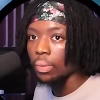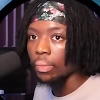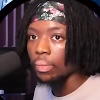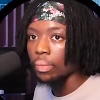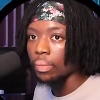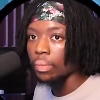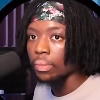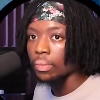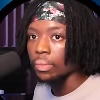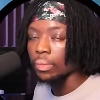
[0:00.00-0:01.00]

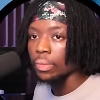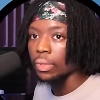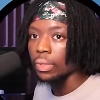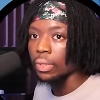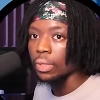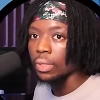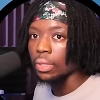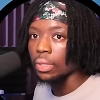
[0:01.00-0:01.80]
Nothing is said.